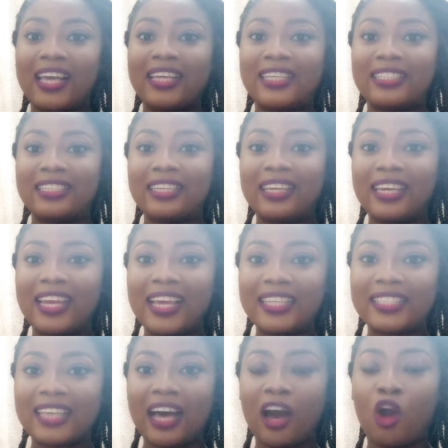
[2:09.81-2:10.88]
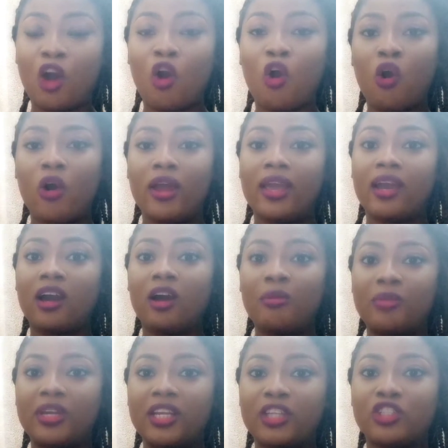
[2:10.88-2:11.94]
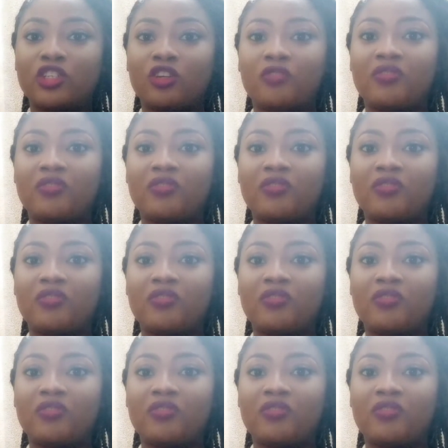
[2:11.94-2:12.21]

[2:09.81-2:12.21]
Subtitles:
is a letter or a combination